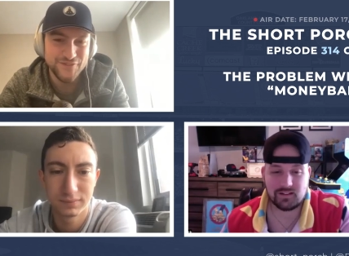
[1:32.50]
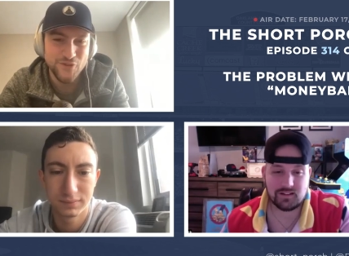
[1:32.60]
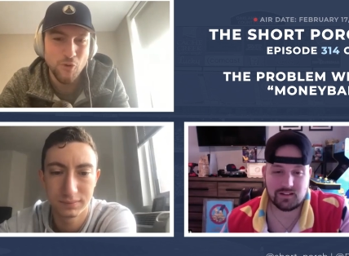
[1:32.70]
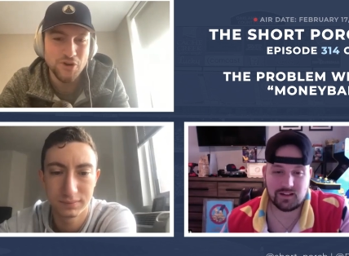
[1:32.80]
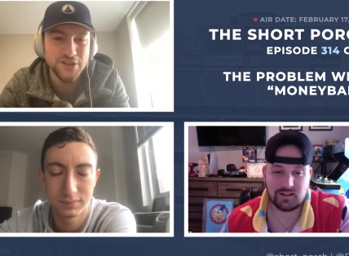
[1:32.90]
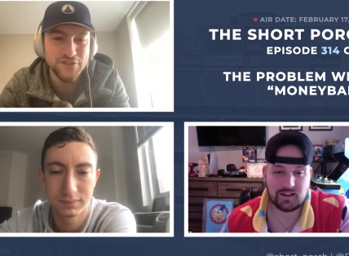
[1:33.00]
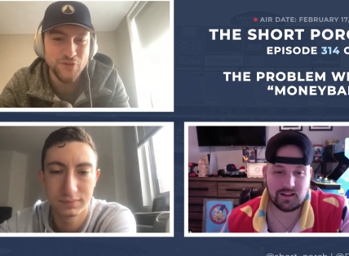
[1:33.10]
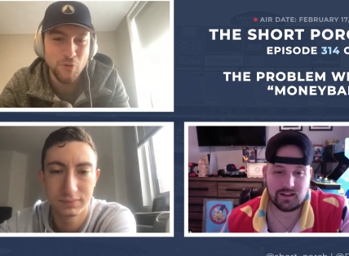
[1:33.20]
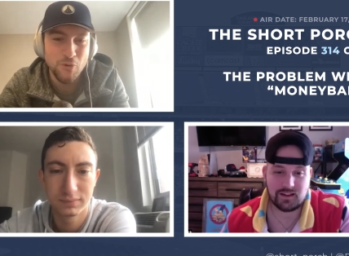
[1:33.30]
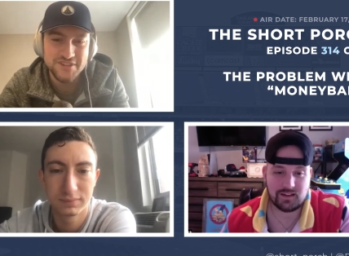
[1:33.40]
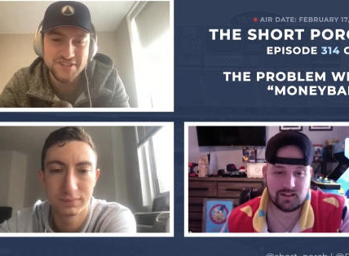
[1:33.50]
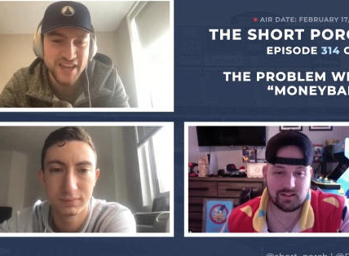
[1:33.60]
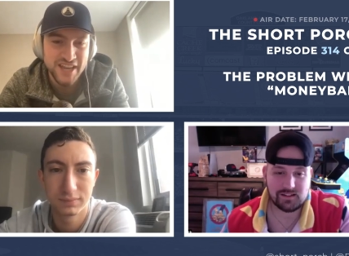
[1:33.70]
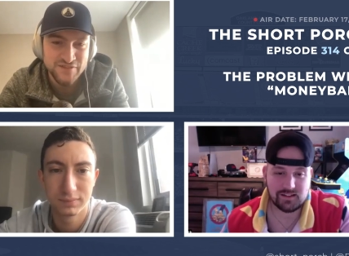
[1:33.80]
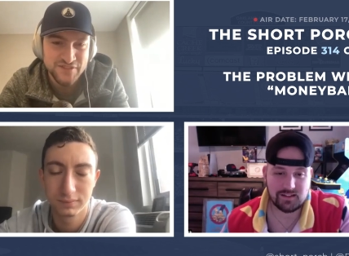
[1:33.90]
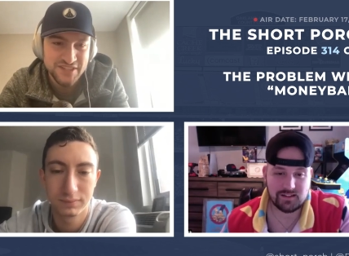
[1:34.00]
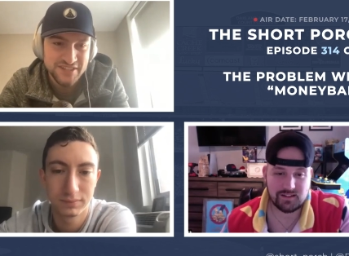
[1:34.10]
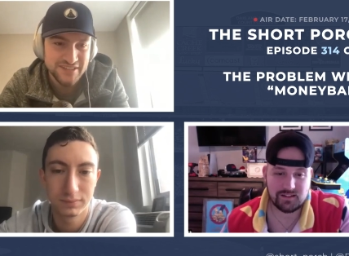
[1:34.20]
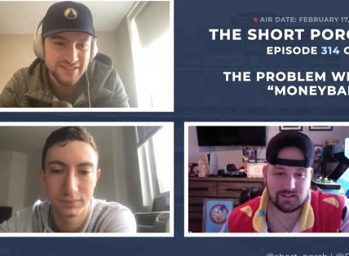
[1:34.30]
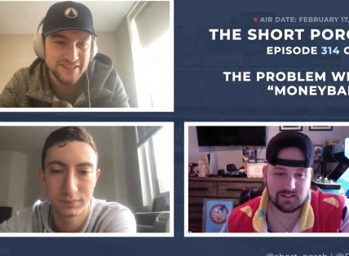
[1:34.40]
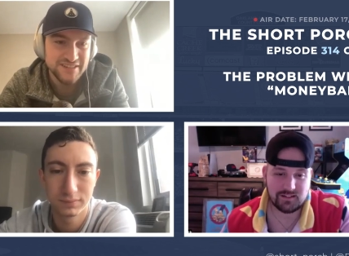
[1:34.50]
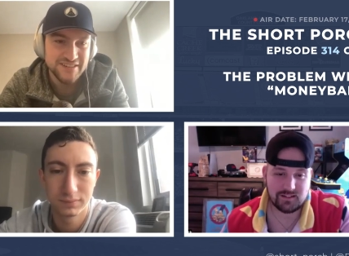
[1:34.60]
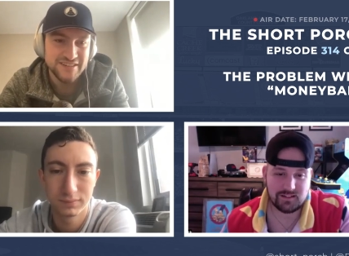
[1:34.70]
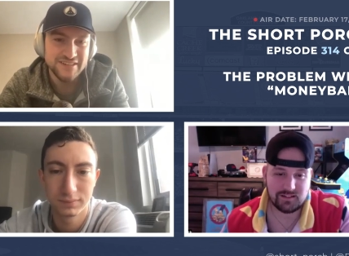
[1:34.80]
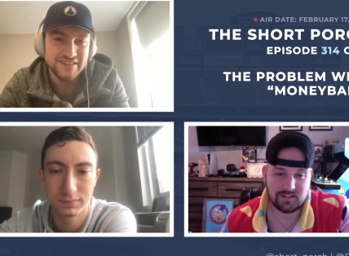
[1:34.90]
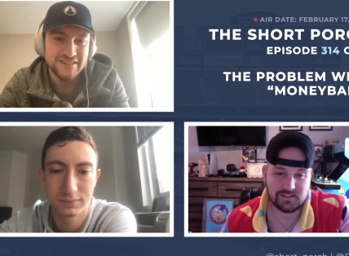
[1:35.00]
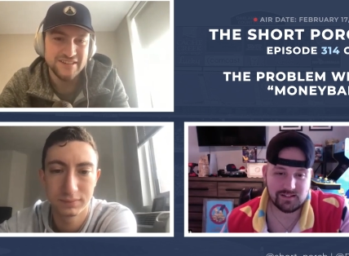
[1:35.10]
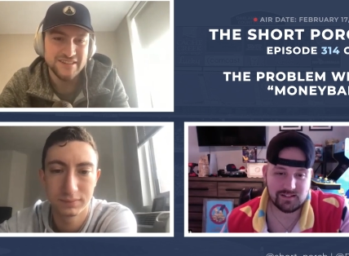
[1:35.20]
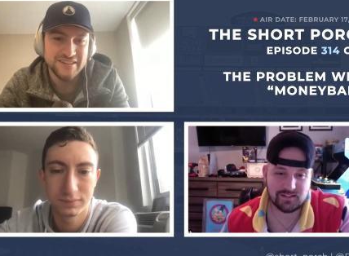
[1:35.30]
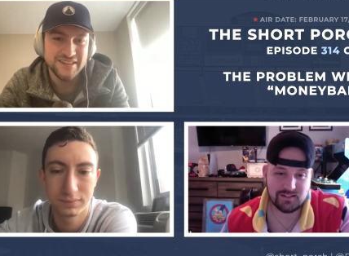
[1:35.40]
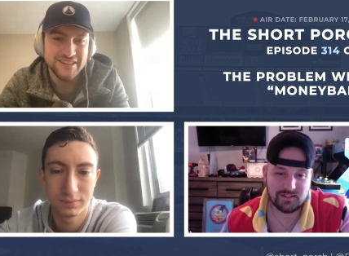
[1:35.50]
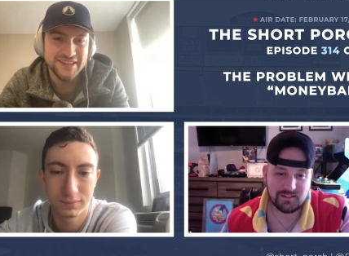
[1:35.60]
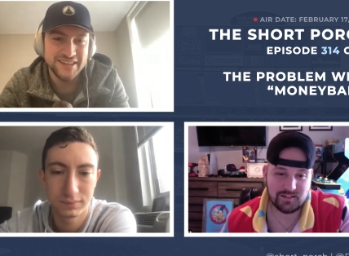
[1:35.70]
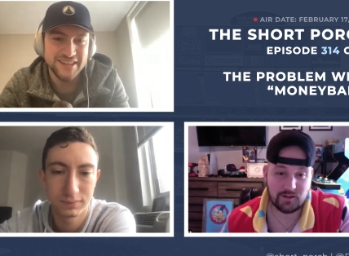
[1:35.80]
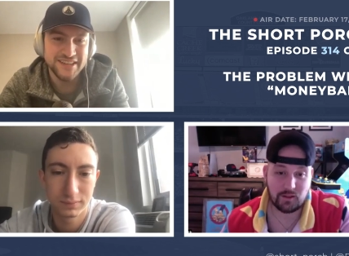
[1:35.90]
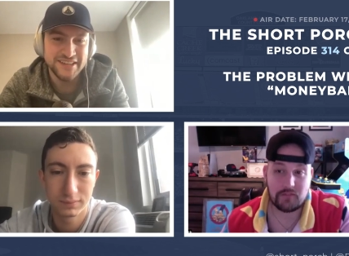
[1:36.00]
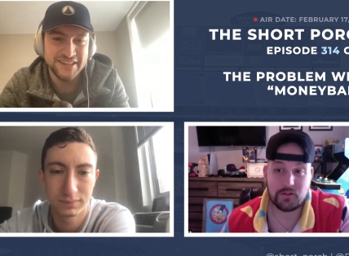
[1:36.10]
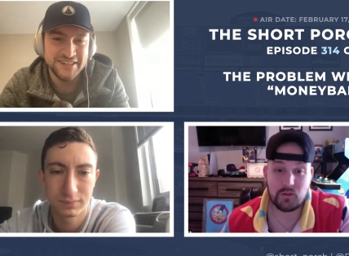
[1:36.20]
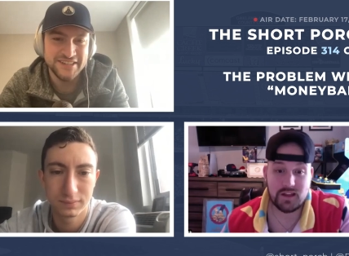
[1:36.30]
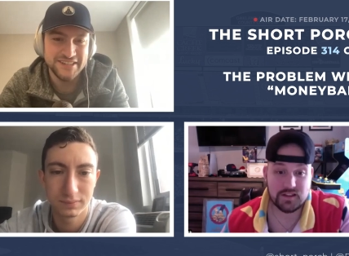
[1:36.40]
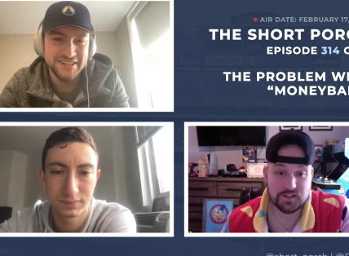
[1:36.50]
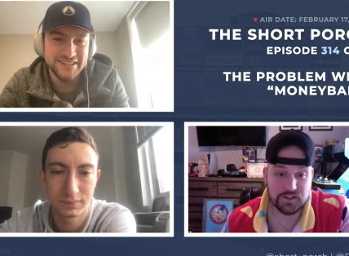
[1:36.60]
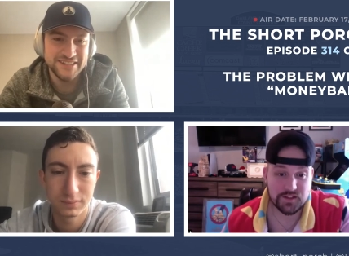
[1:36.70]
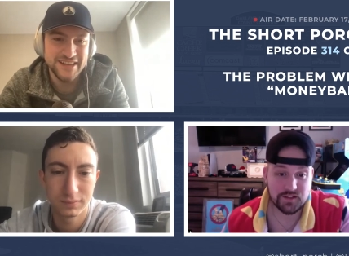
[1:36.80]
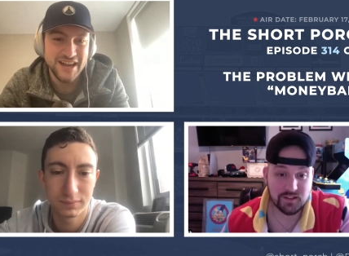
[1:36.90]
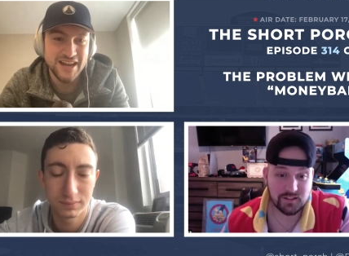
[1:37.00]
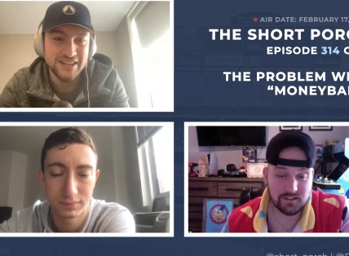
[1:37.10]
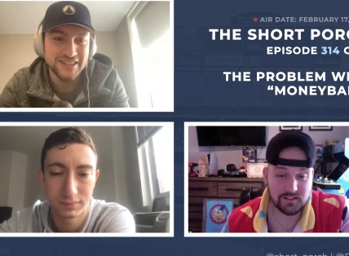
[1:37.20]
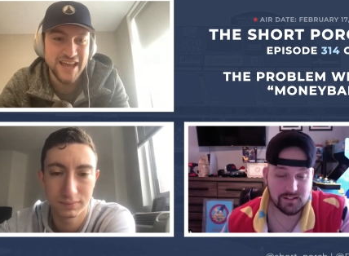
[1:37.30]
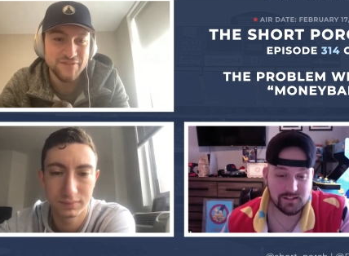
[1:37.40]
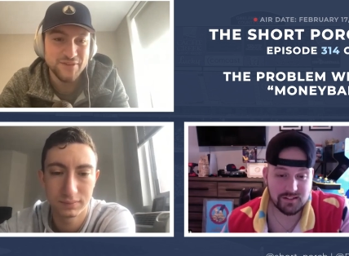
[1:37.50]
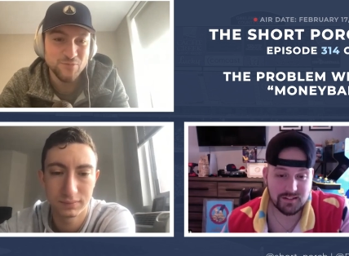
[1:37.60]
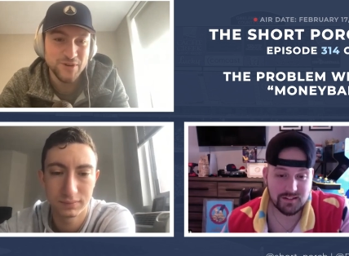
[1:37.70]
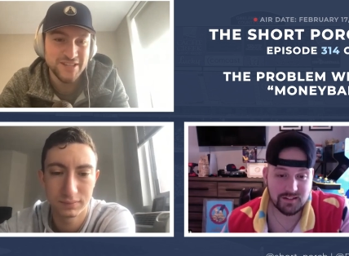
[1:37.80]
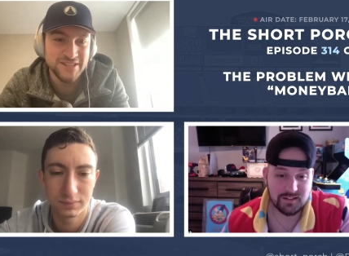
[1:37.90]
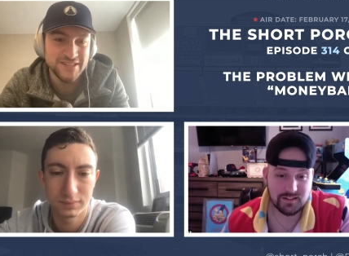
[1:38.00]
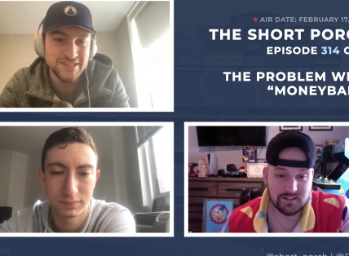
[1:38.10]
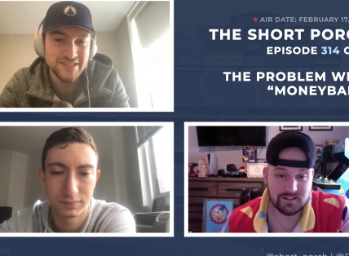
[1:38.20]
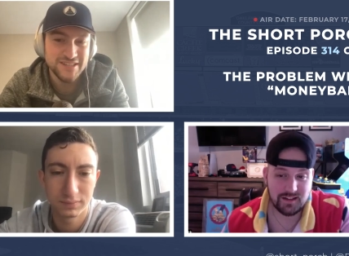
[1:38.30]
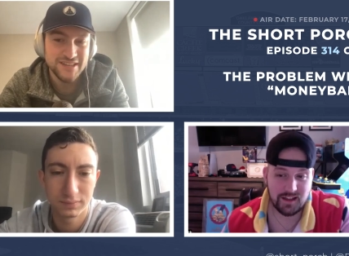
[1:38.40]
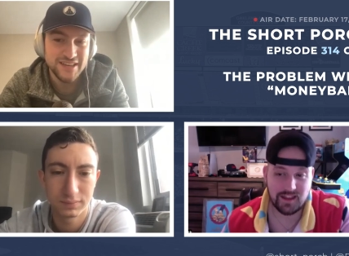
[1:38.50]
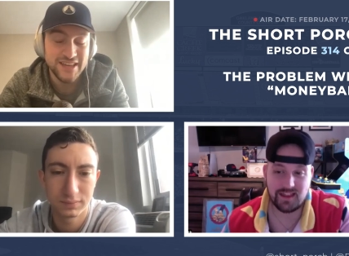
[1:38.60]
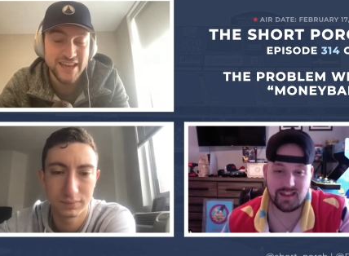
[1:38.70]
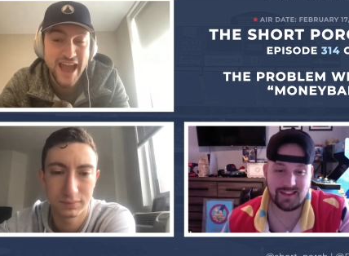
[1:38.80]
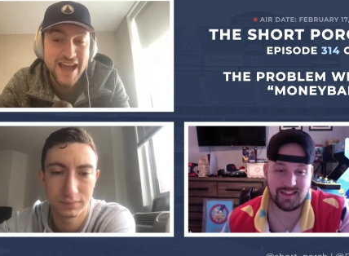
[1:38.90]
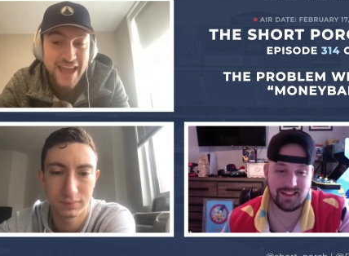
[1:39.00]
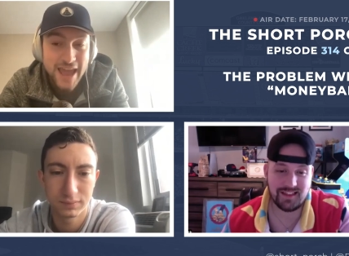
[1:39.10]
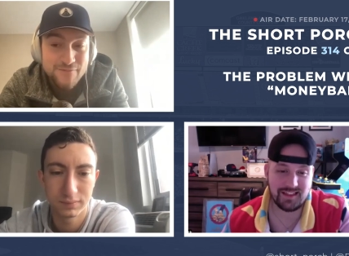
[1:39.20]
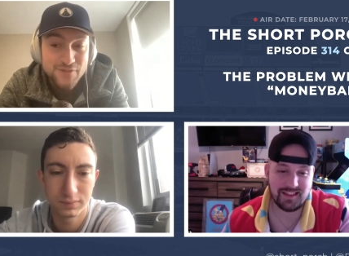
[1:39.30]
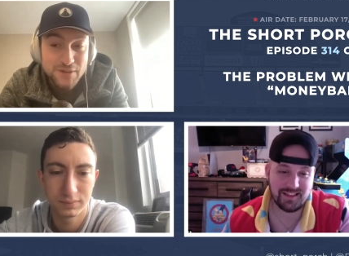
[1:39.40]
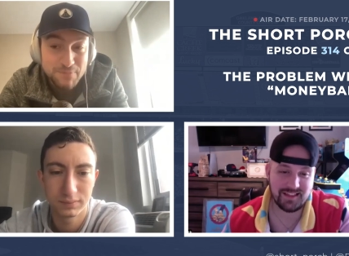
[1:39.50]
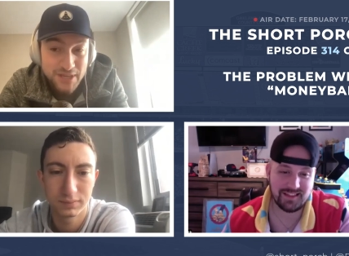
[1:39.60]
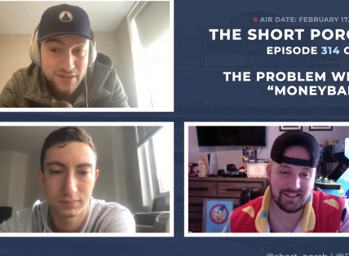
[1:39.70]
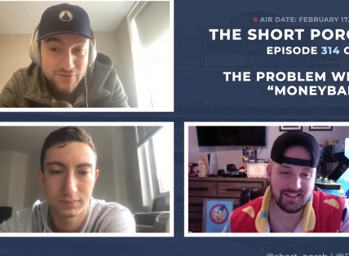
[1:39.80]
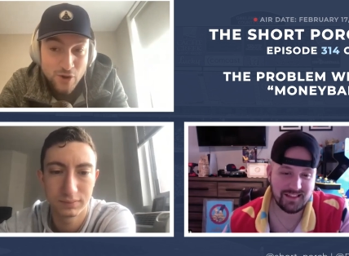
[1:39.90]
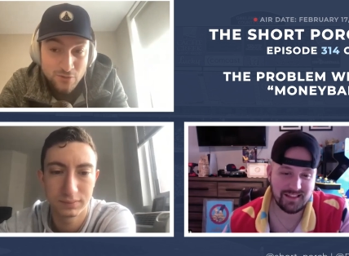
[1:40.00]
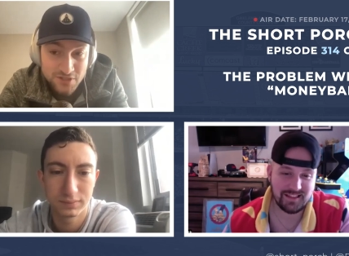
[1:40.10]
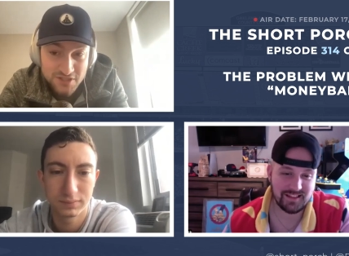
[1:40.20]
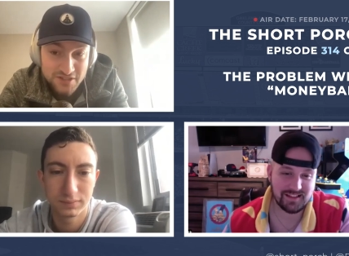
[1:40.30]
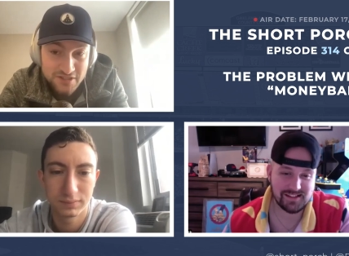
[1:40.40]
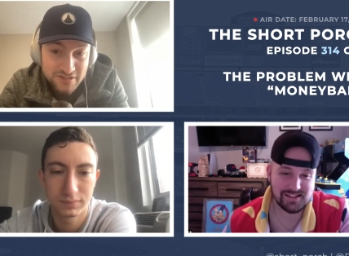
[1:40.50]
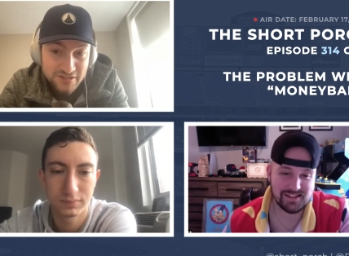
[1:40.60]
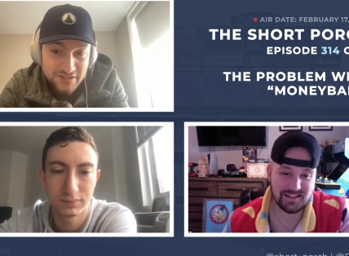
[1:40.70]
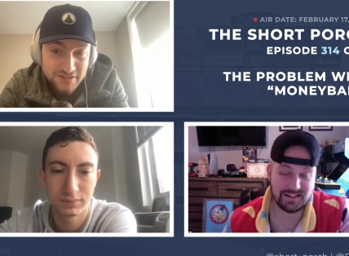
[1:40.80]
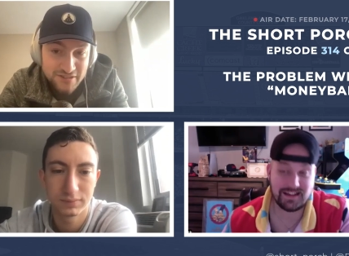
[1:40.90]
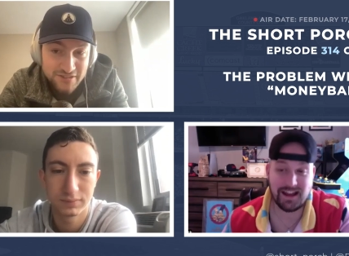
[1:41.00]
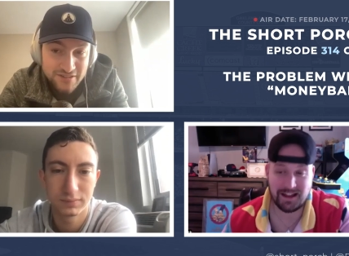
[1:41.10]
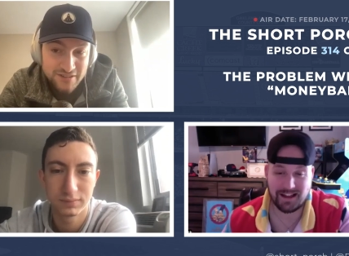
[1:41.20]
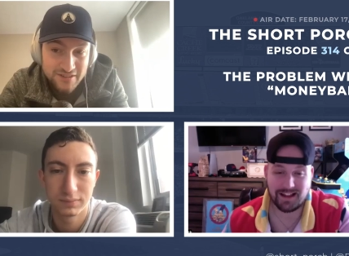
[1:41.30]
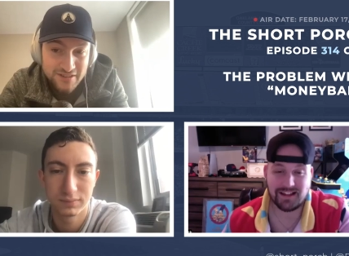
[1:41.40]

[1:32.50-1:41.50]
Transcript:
Speaker 1: forty-four saves. And
Speaker 2: eleven wins.
Speaker 1: eleven wins. He had M V P votes. Yeah.